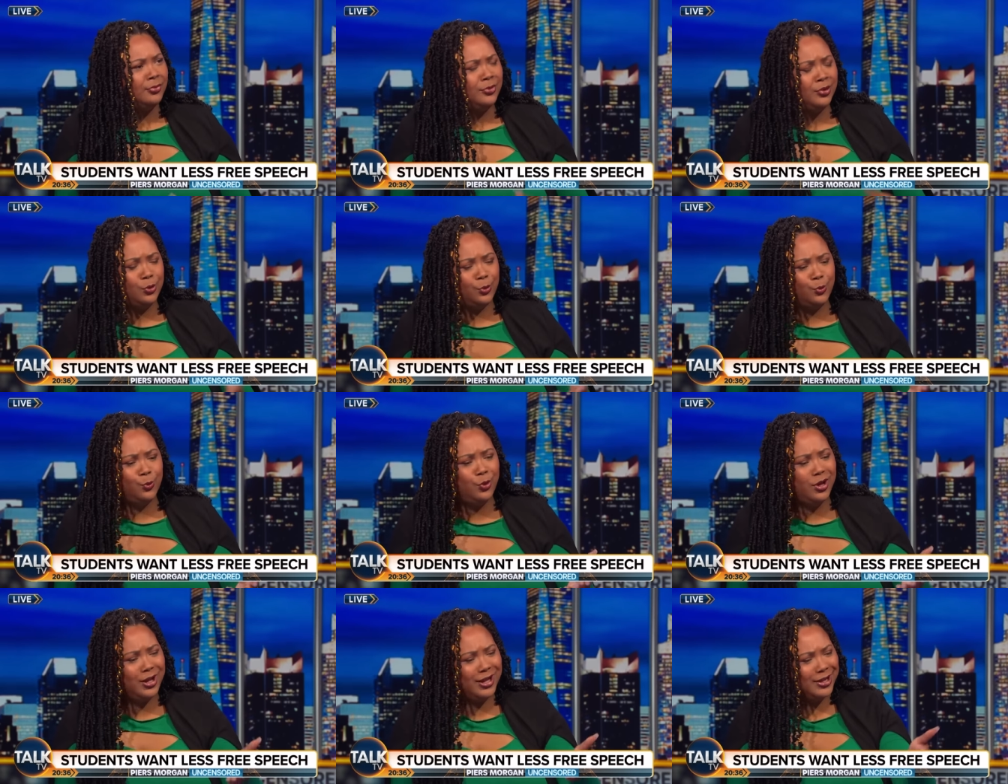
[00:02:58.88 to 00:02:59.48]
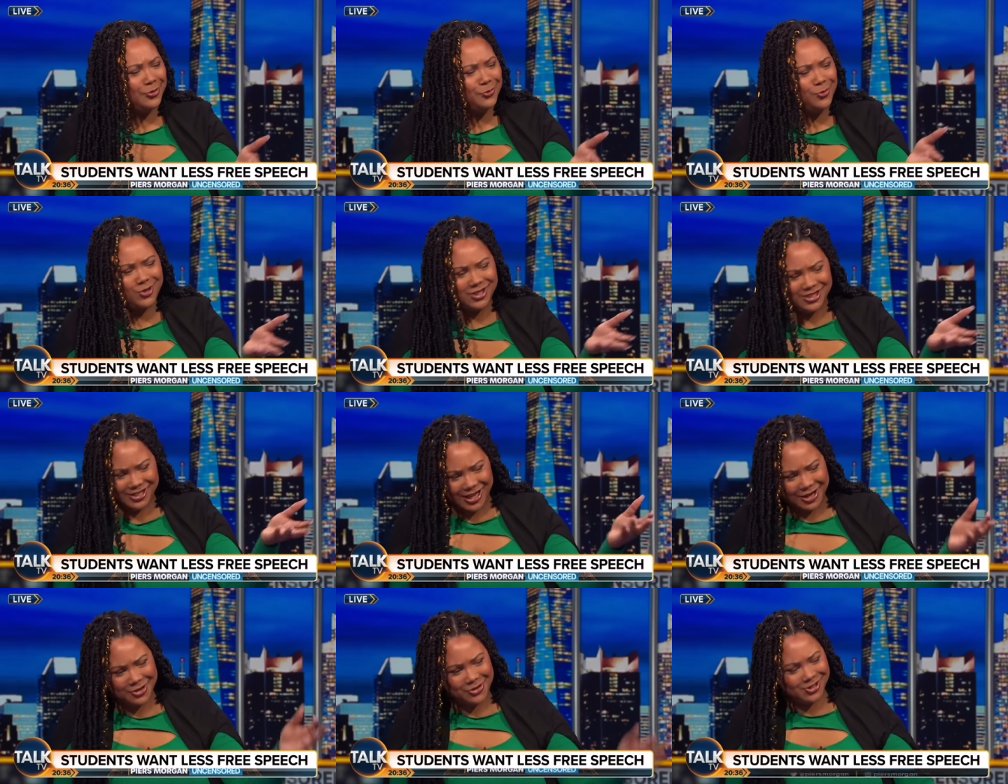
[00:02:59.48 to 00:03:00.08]
What's
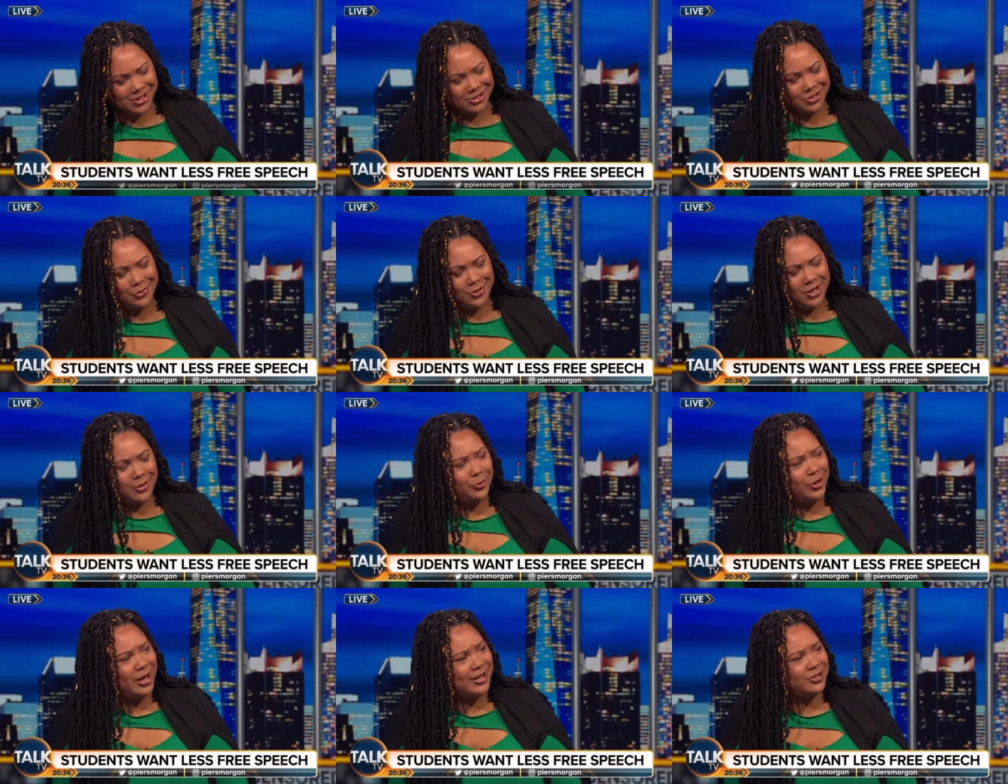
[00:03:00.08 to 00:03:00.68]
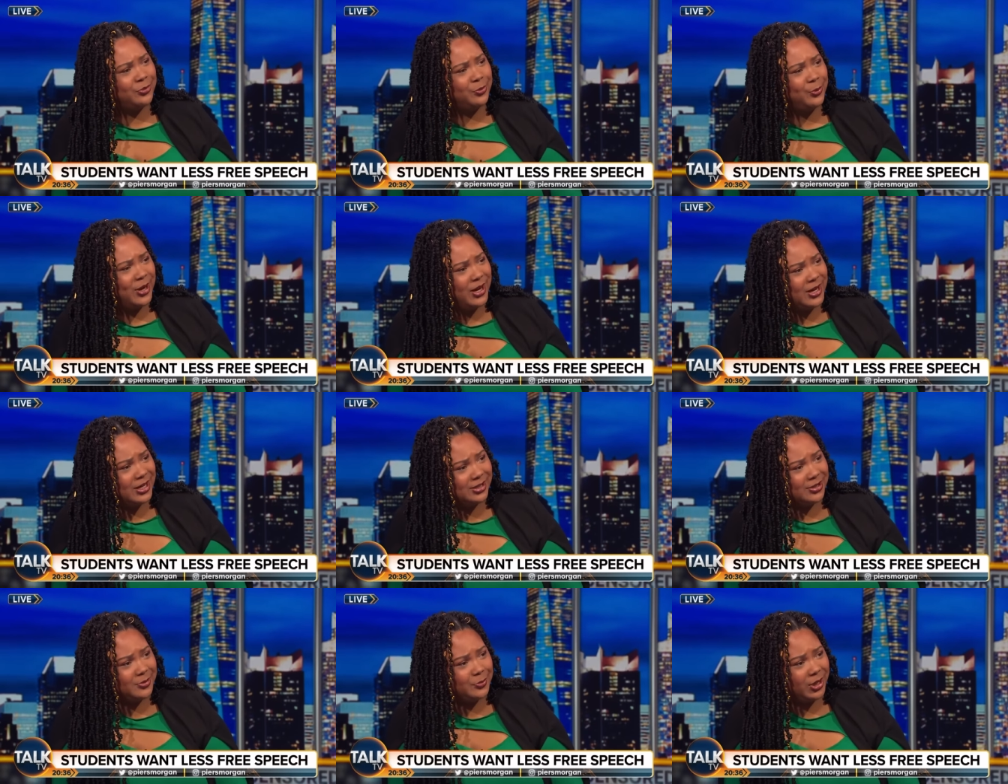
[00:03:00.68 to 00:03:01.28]
that got to do with the price of
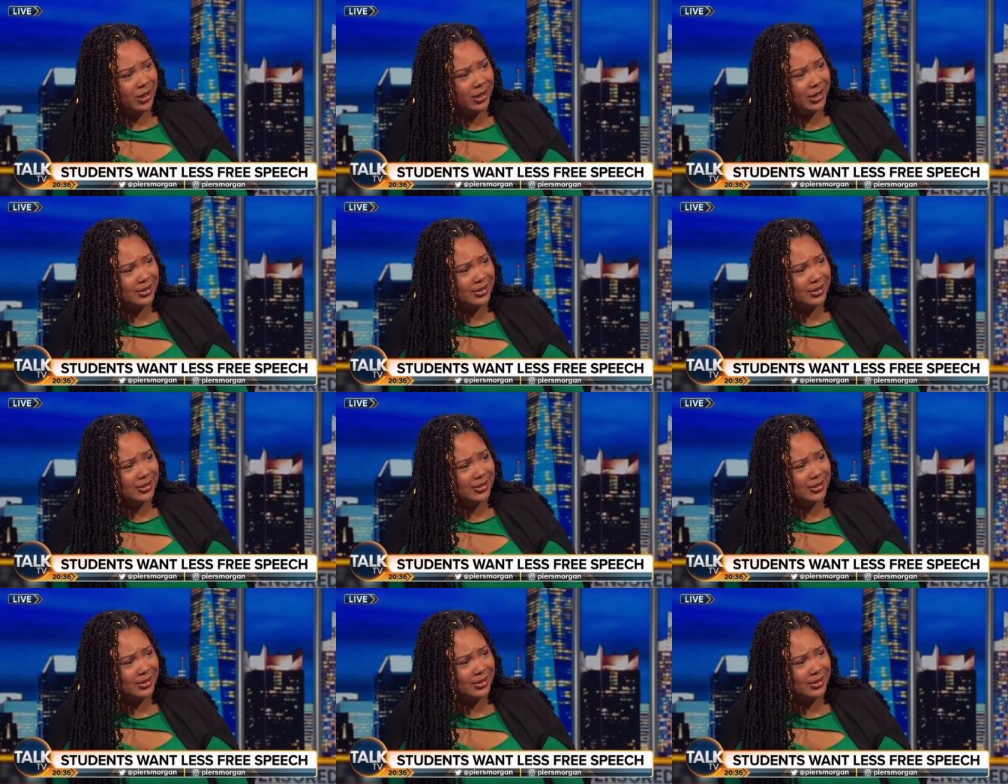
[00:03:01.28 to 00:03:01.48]
bread, Piers?